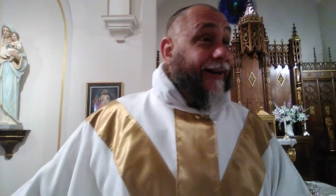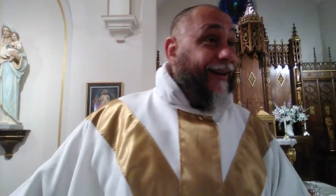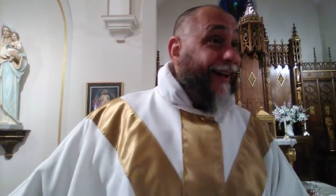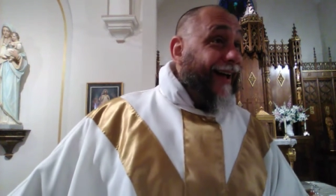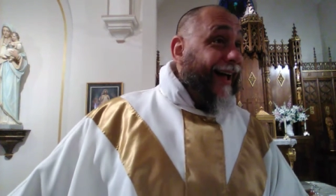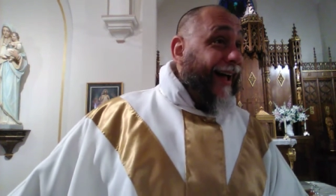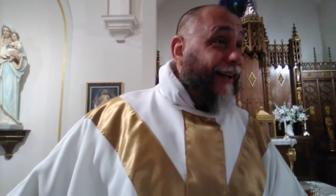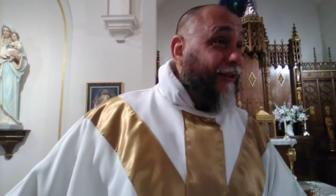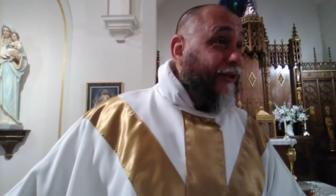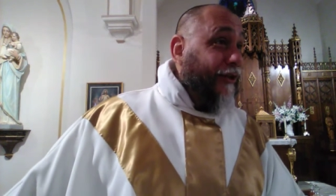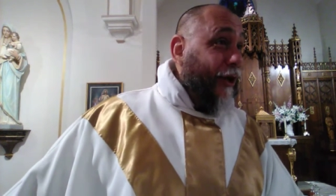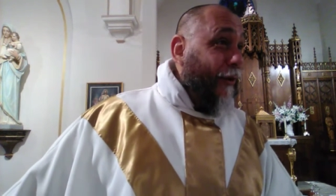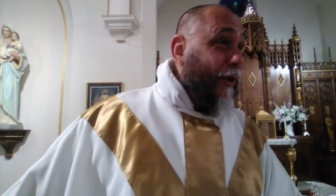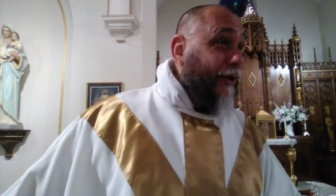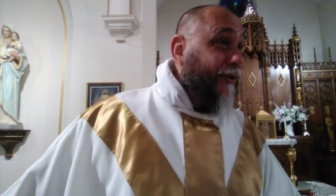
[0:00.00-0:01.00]
and
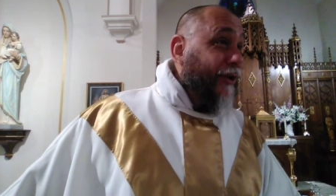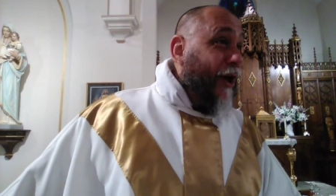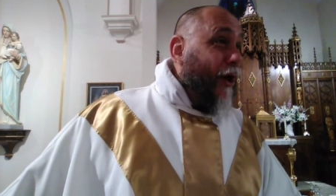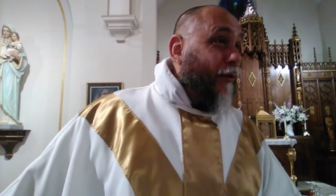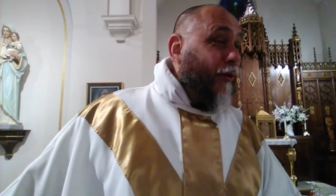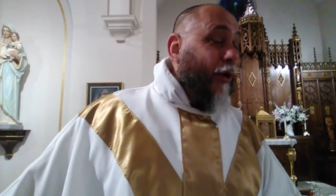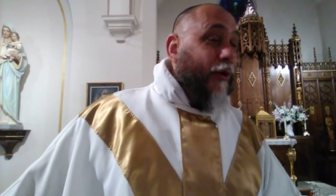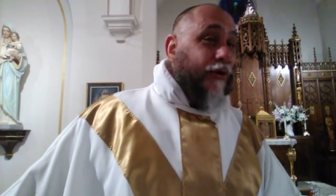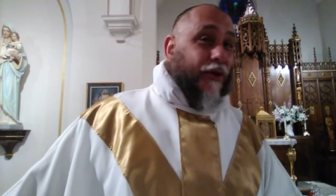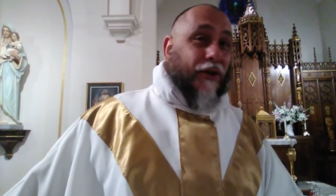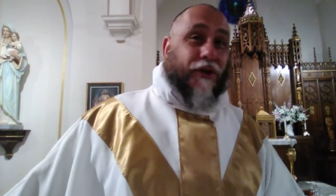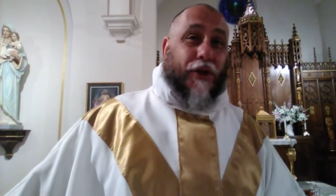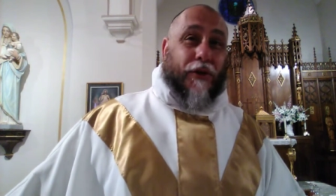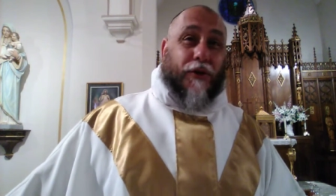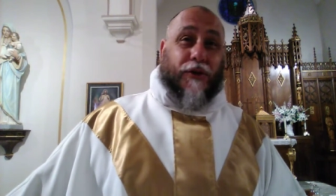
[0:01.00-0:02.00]
so, as Rose
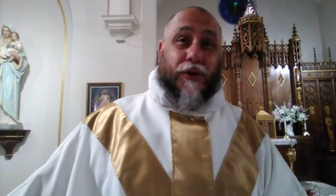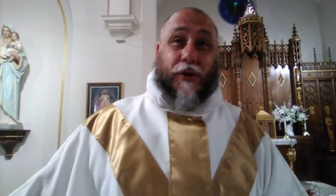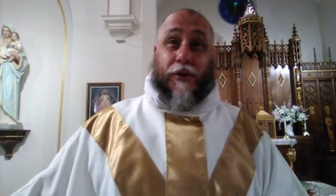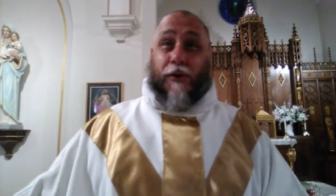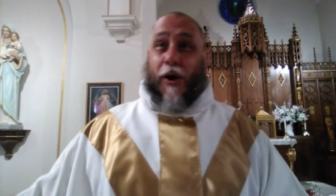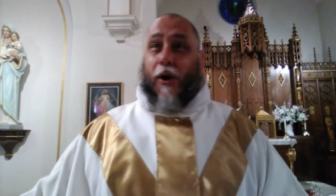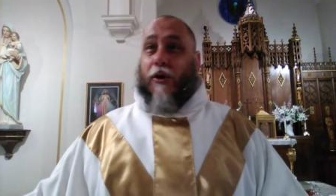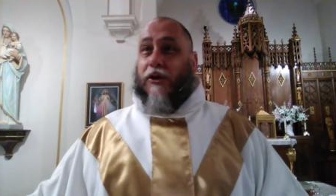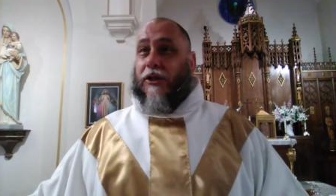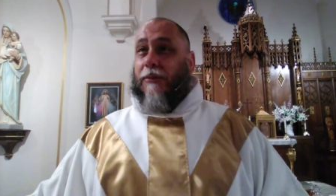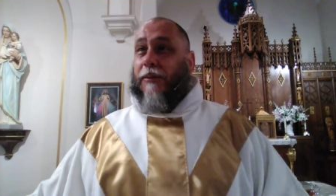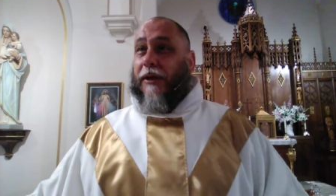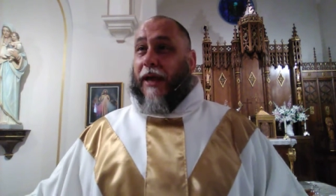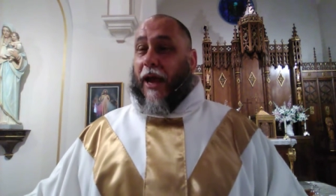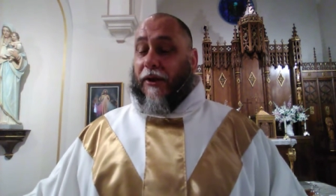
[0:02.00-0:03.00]
continued to grow, she
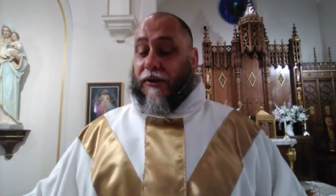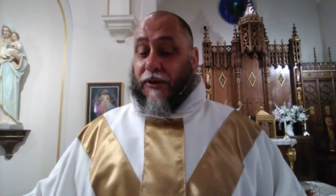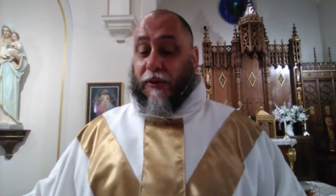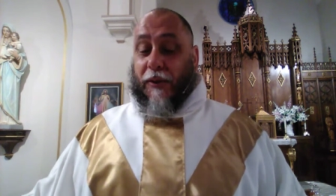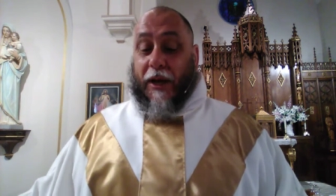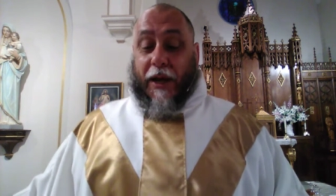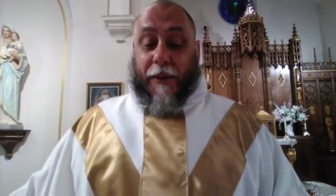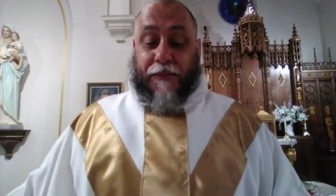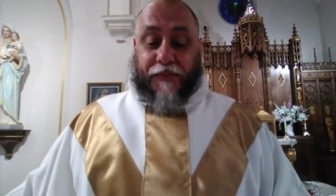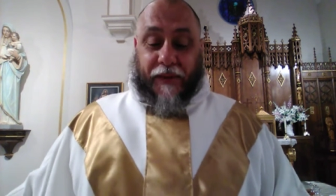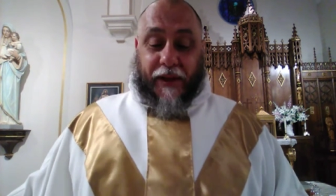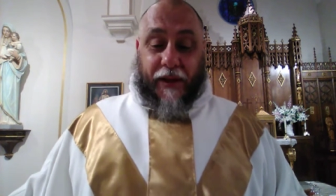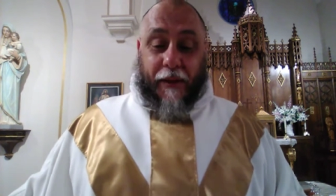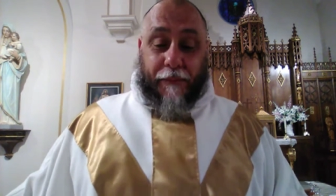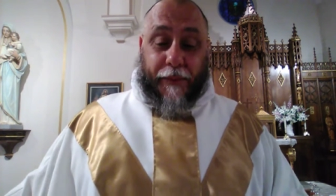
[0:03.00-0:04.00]
began to
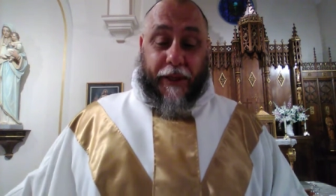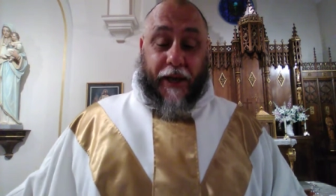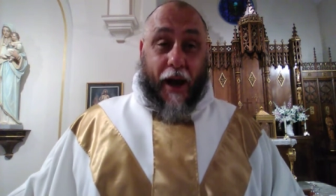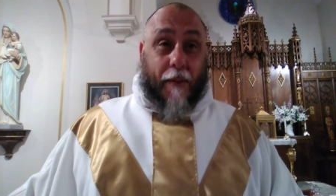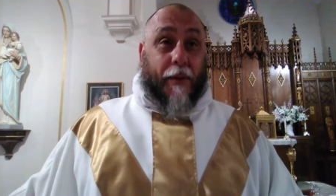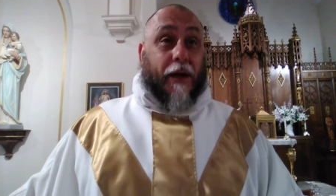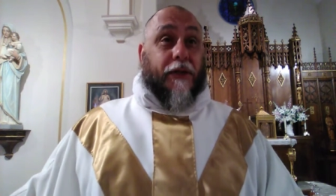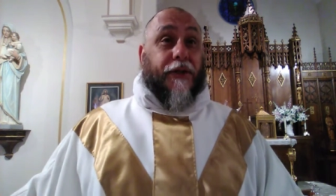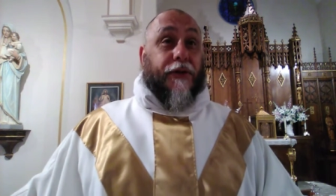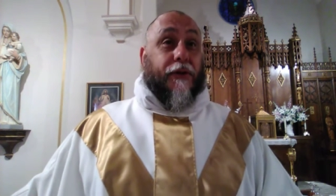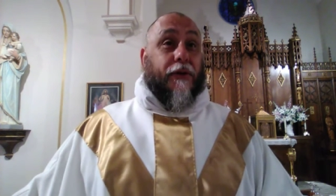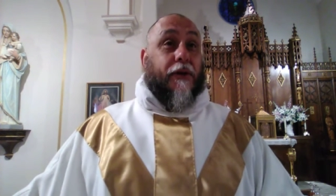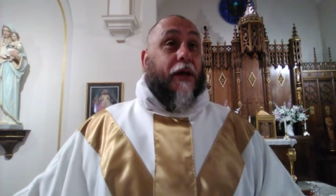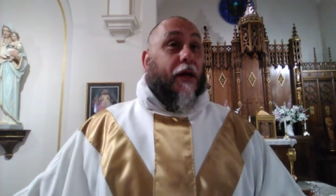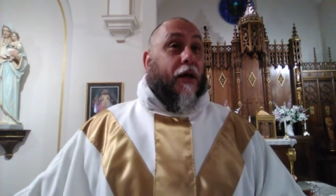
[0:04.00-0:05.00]
become a
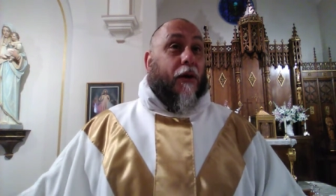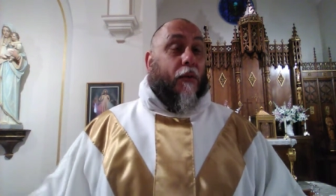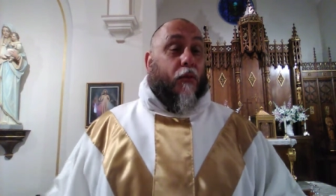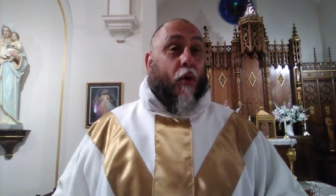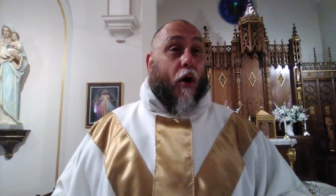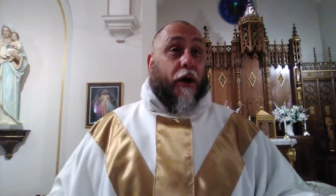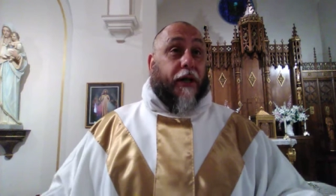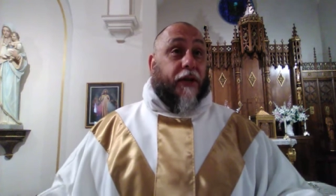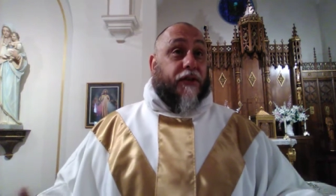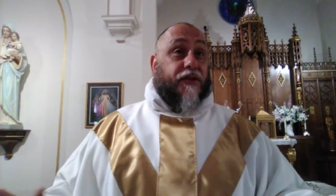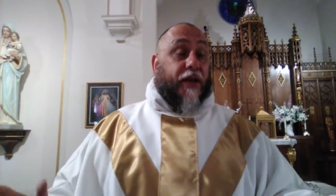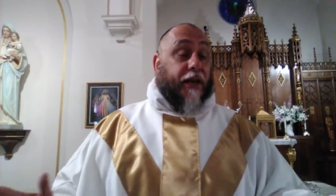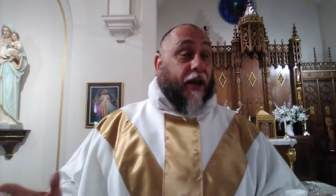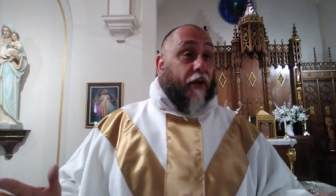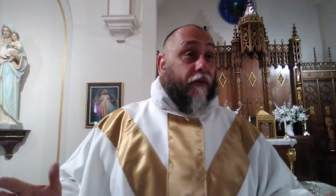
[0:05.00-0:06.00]
little walking saint.